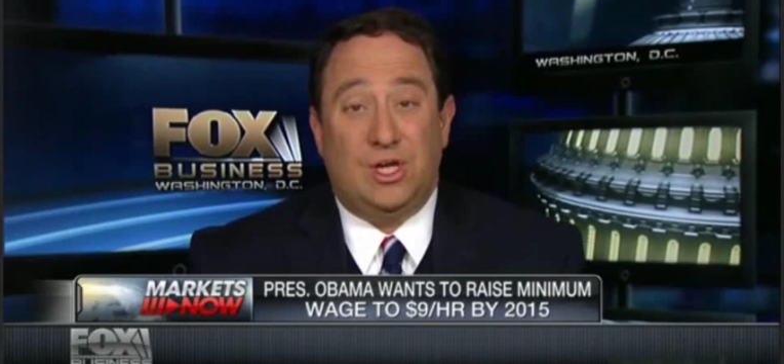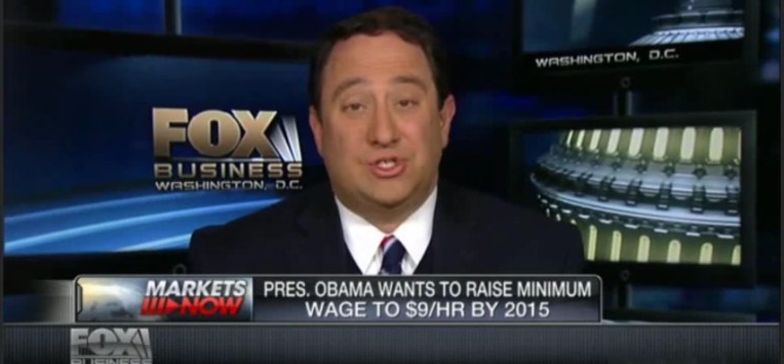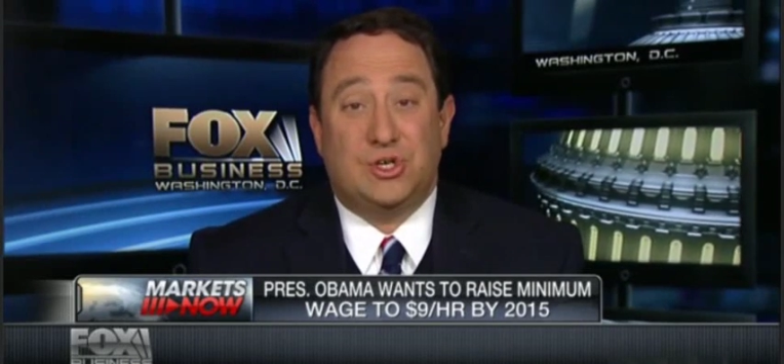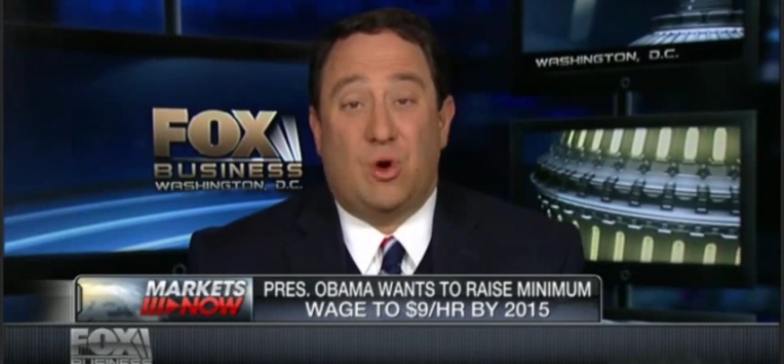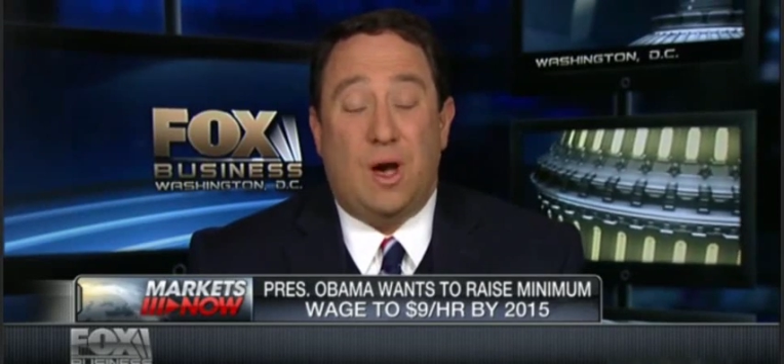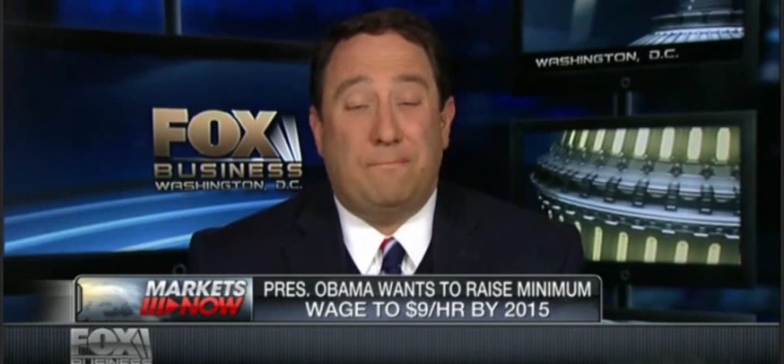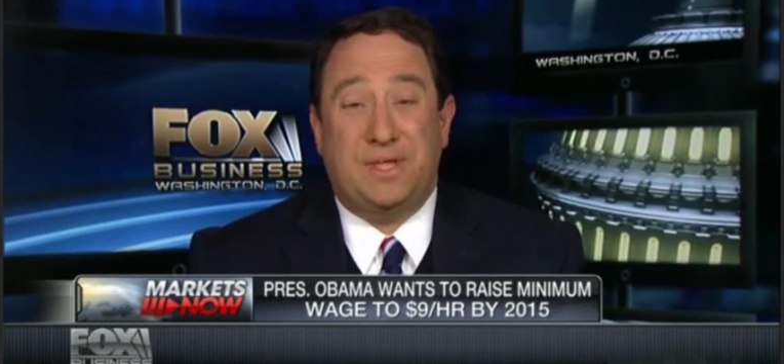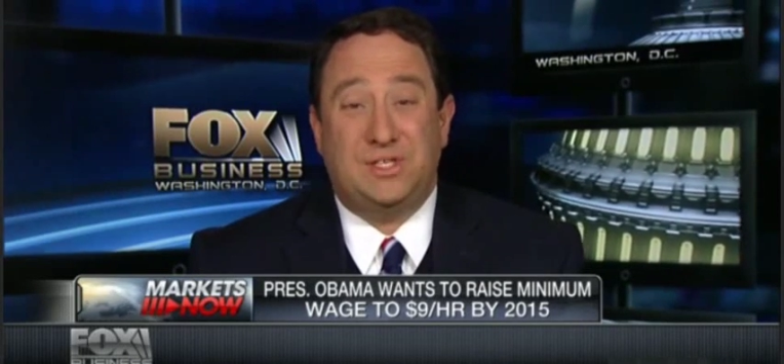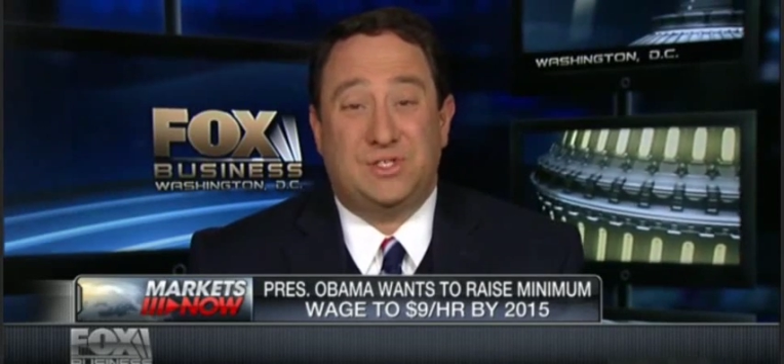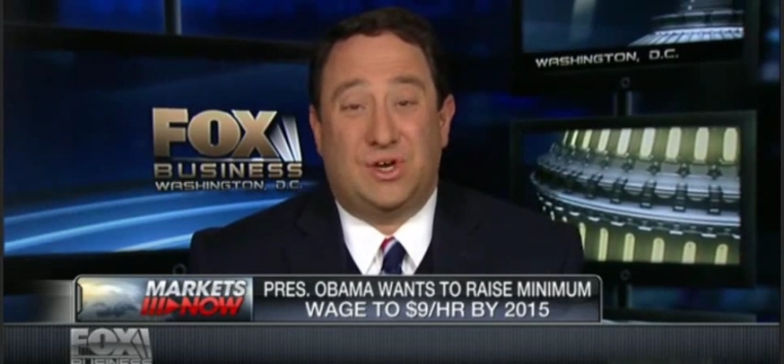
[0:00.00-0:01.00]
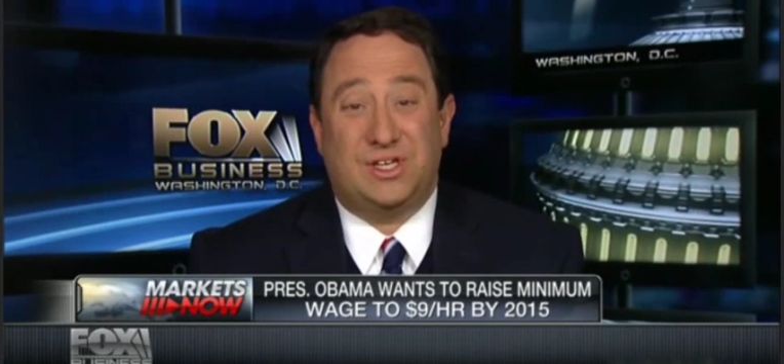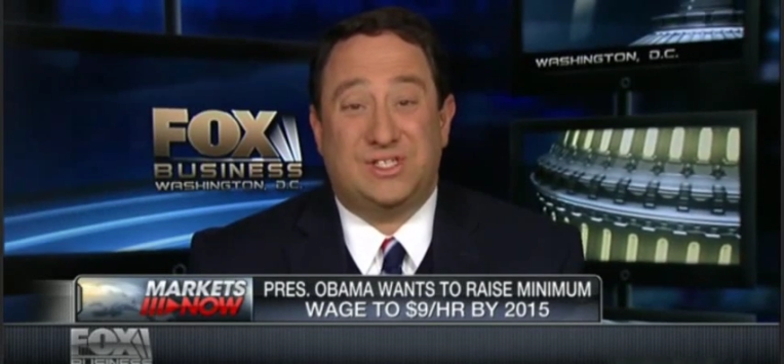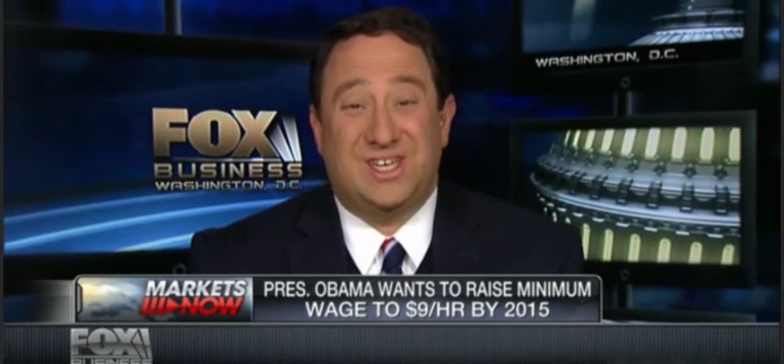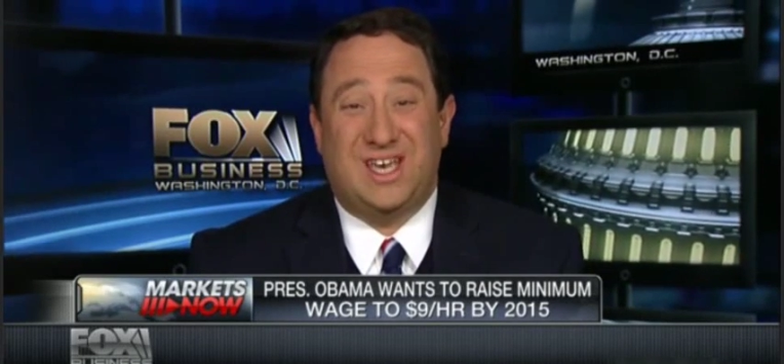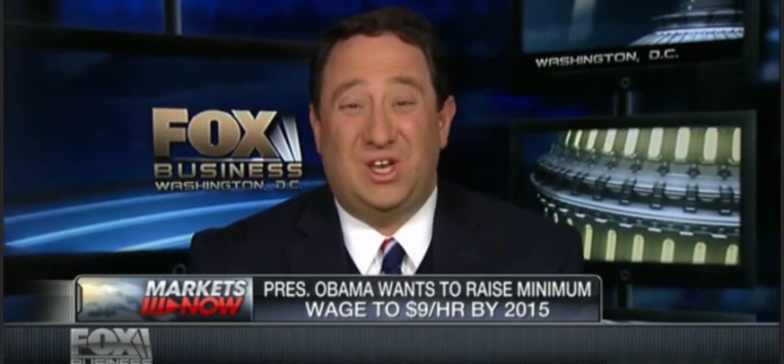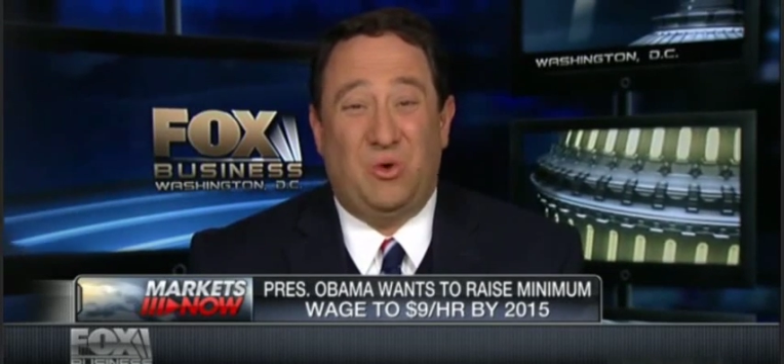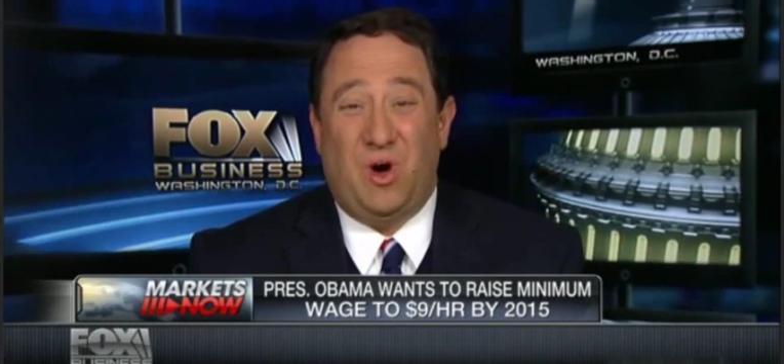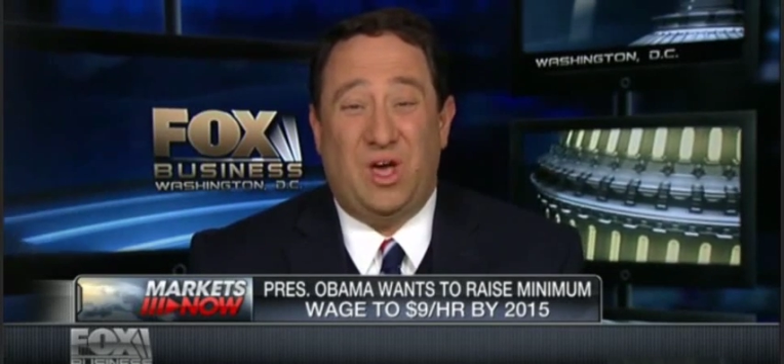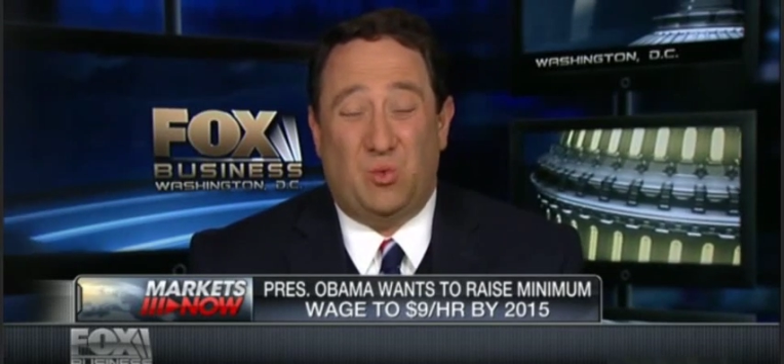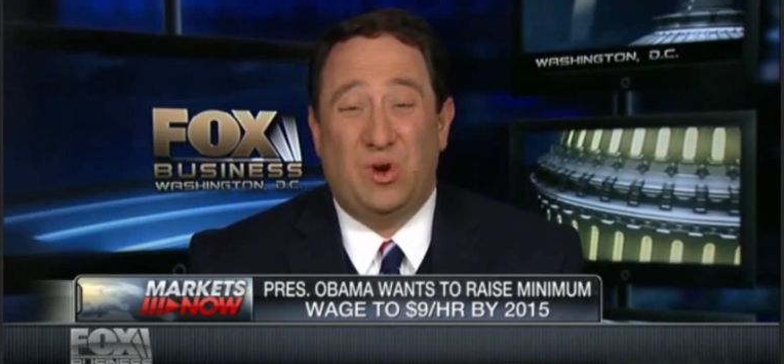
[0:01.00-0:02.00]
So companies are going to say, you know
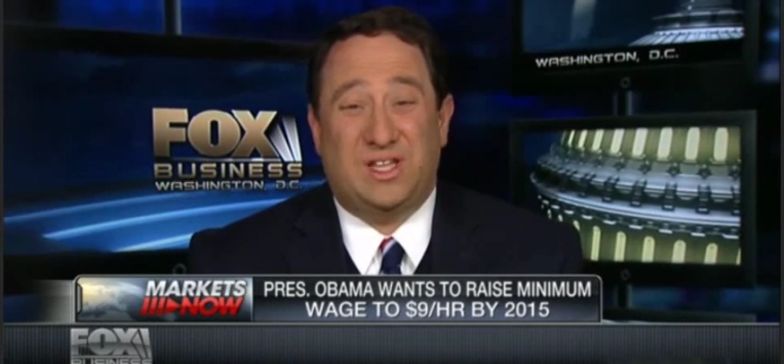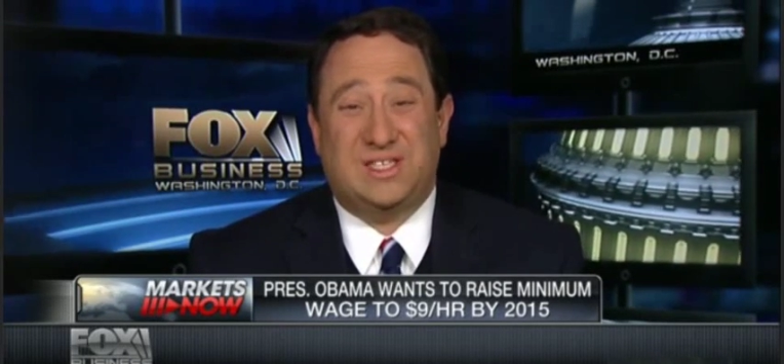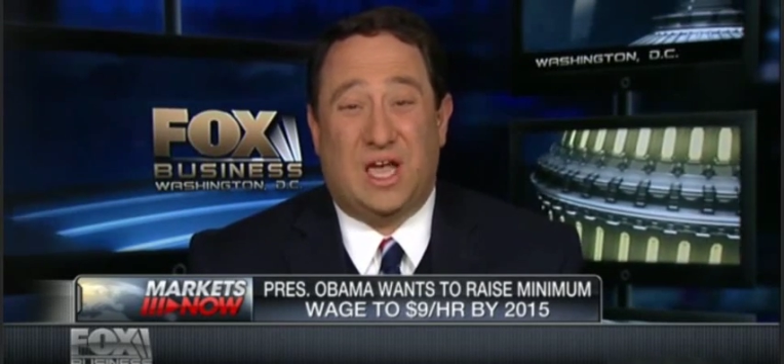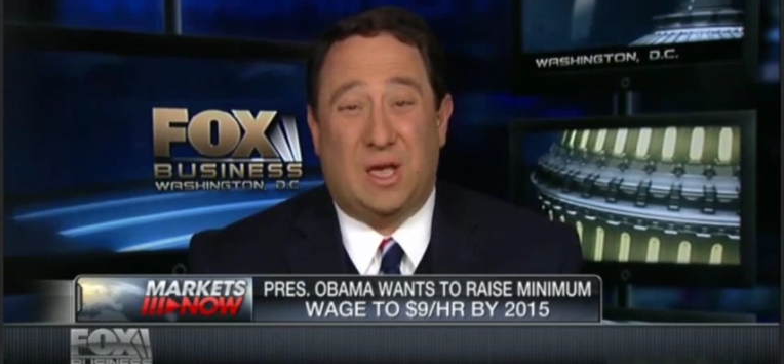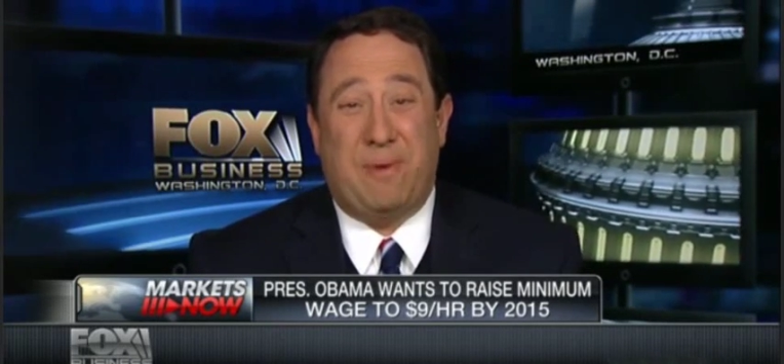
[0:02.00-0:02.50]
what, we're going to take a